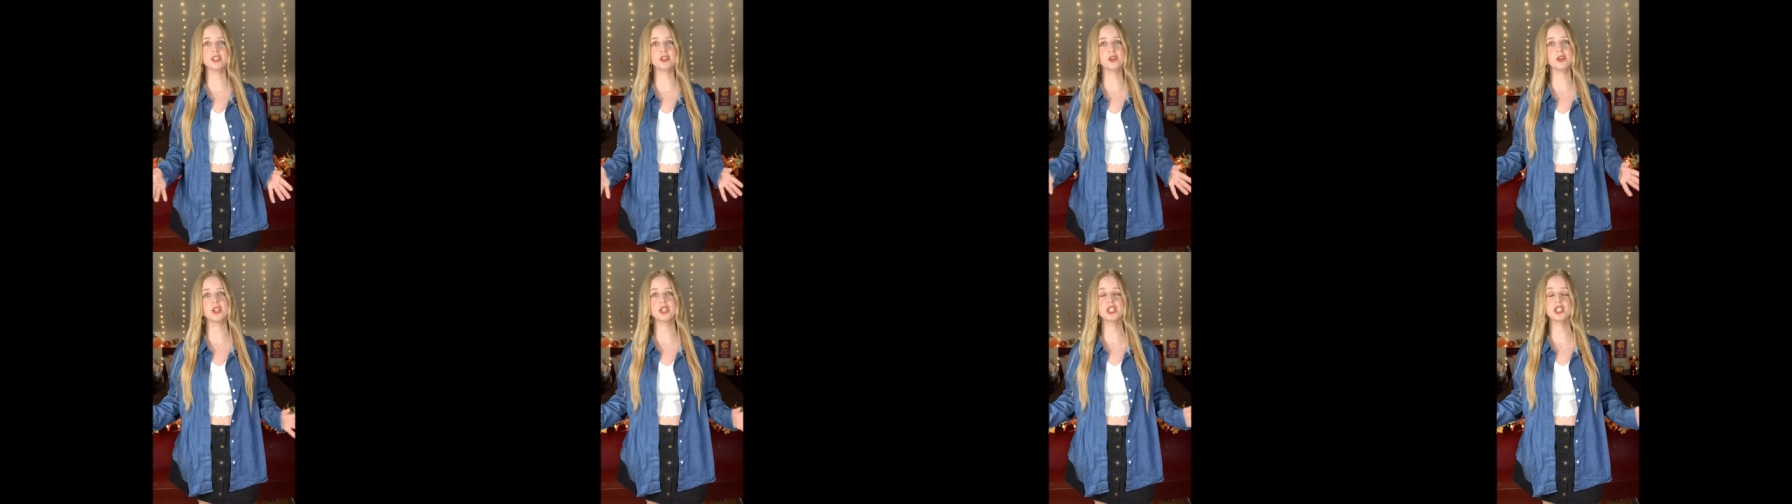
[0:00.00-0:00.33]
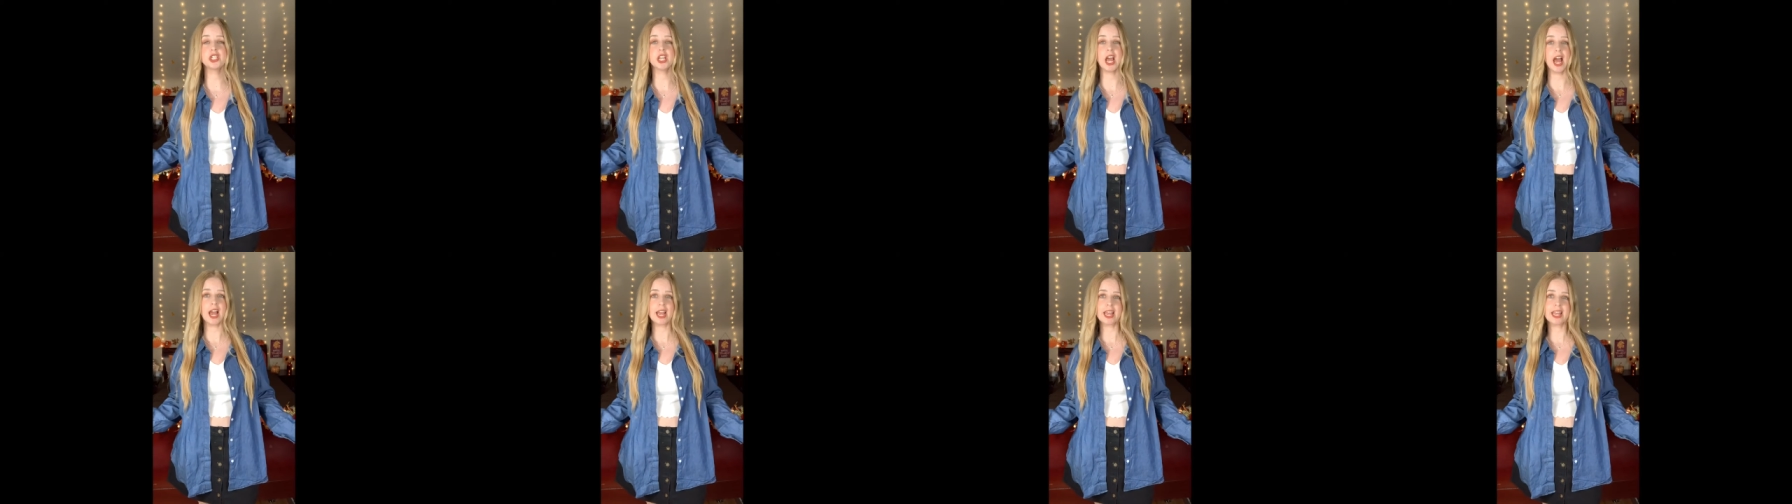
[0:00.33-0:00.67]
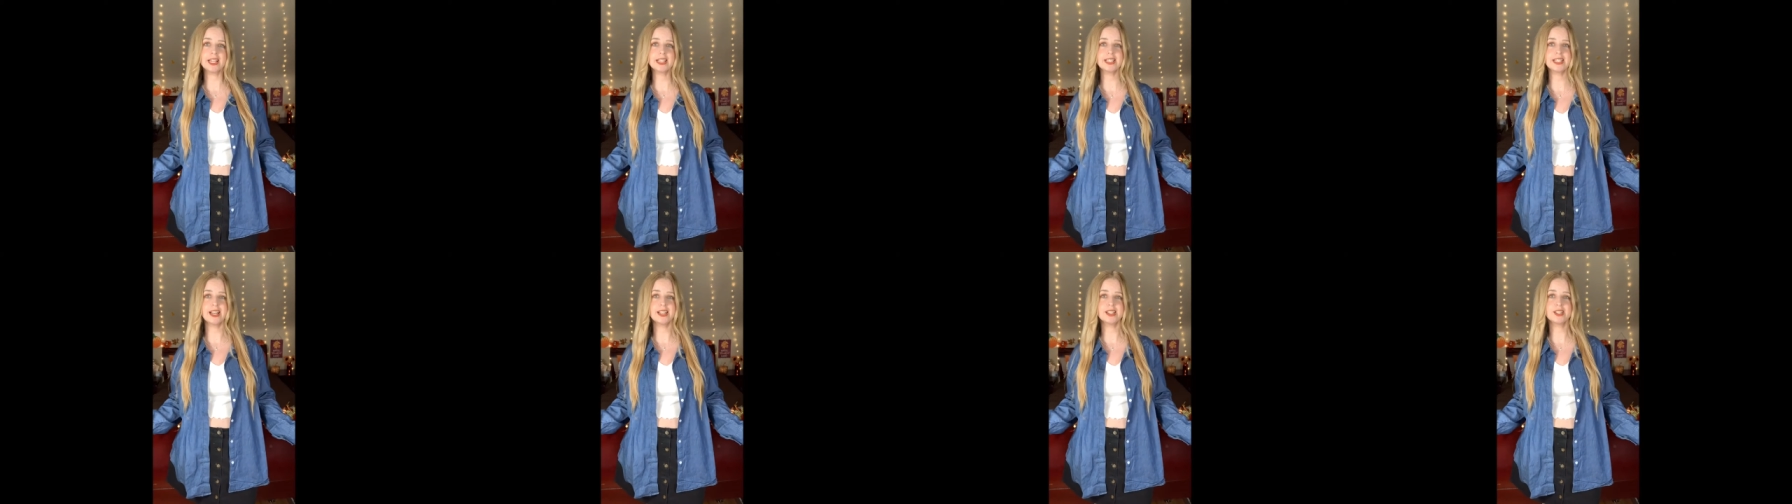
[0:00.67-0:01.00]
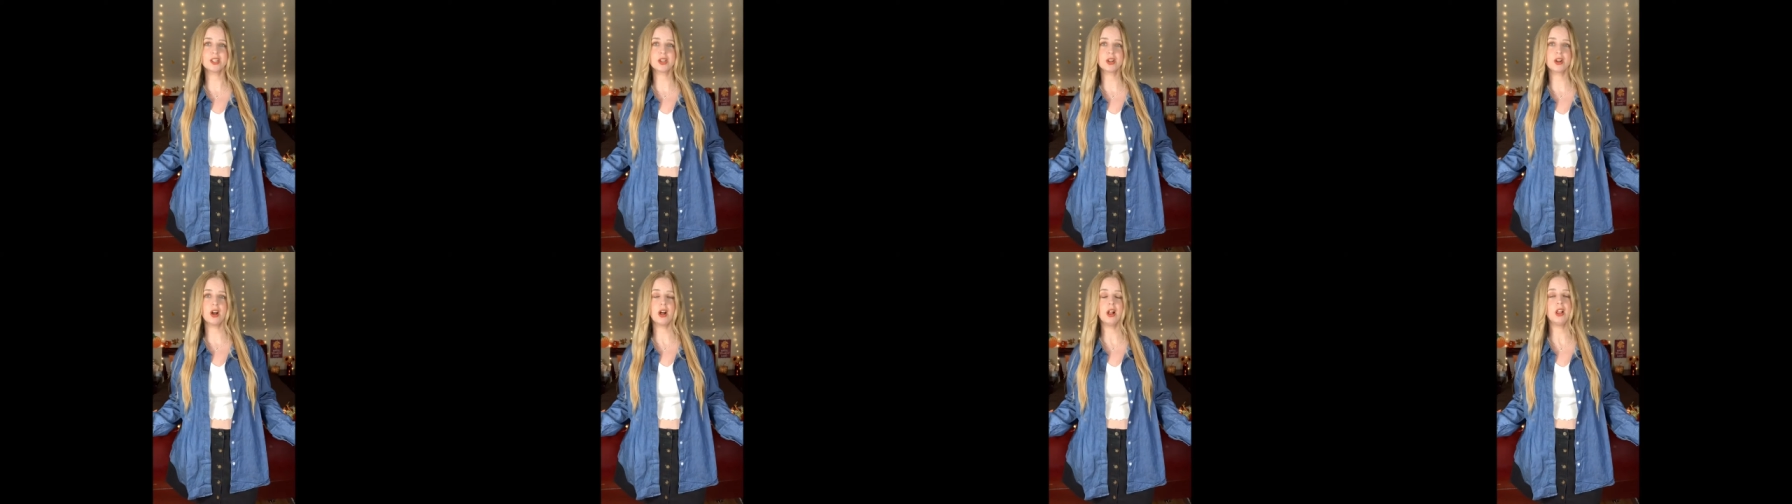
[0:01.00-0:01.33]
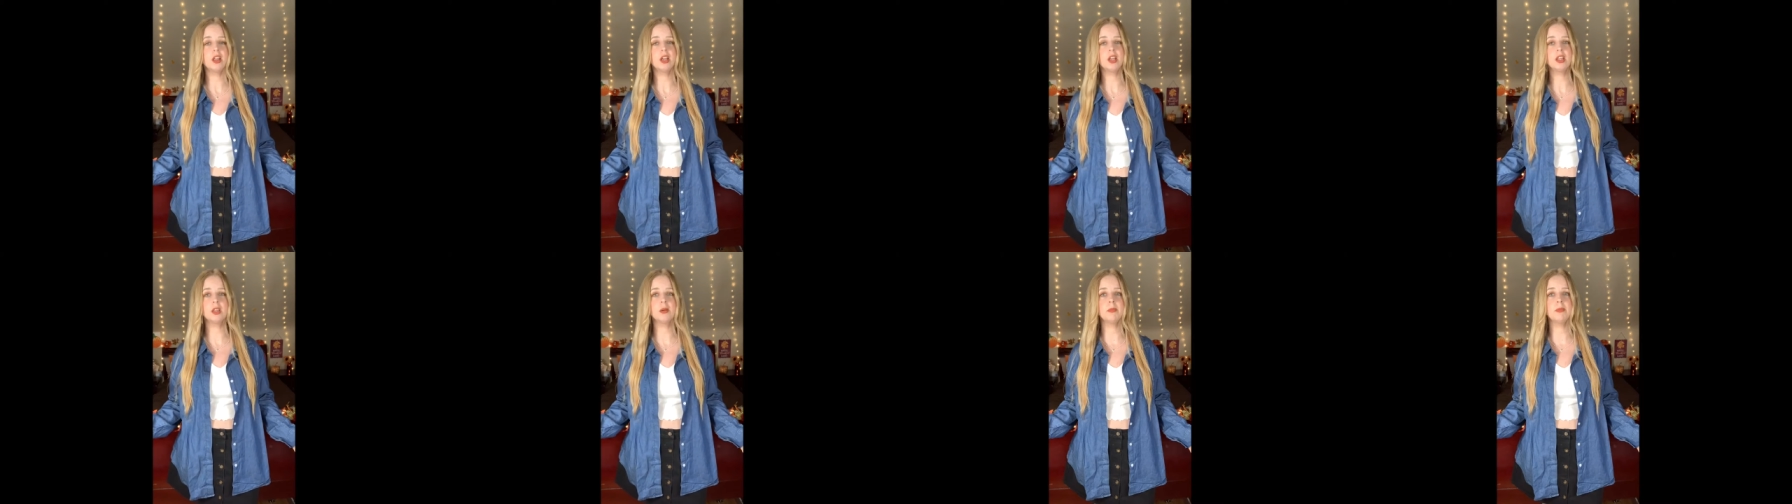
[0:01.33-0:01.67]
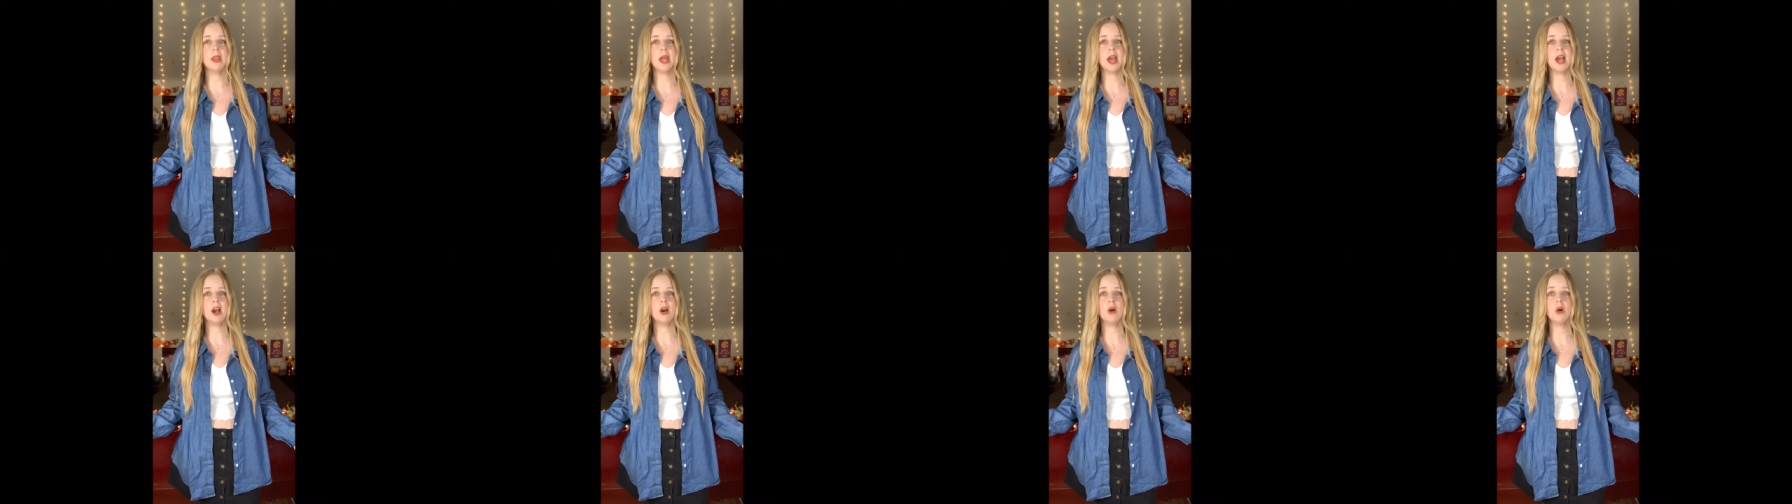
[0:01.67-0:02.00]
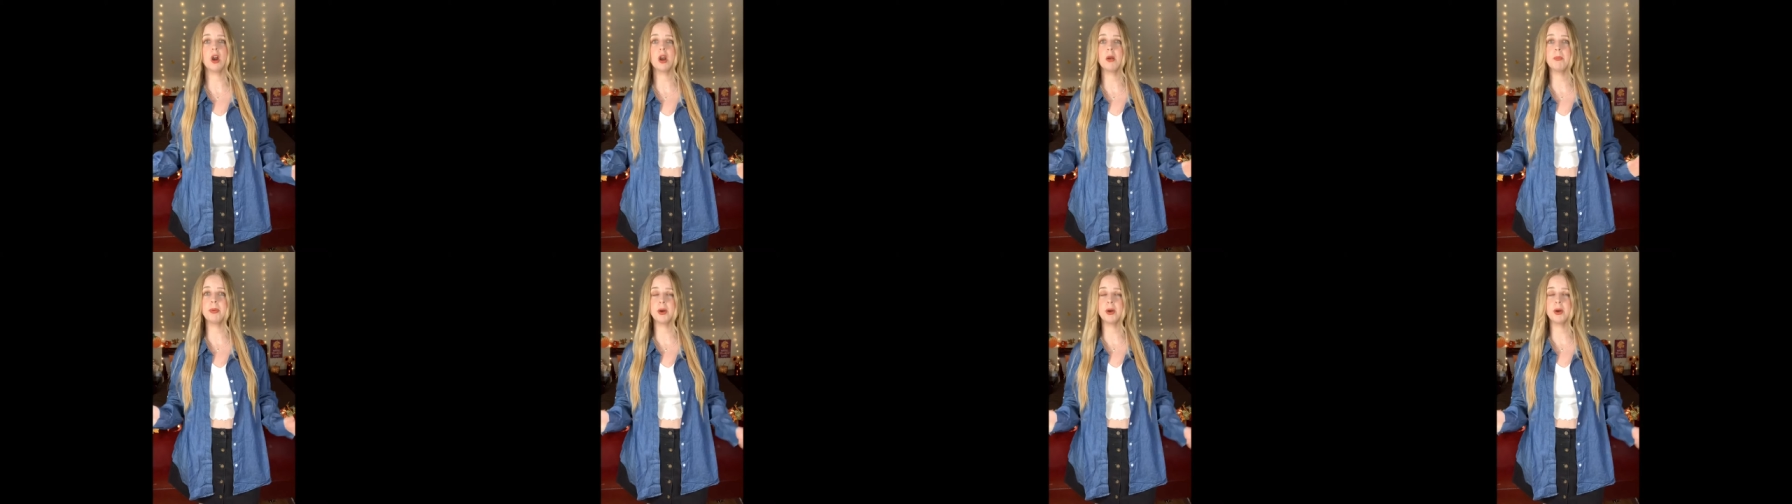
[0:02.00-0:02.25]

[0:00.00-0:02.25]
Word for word: or shackets as they're calling them now are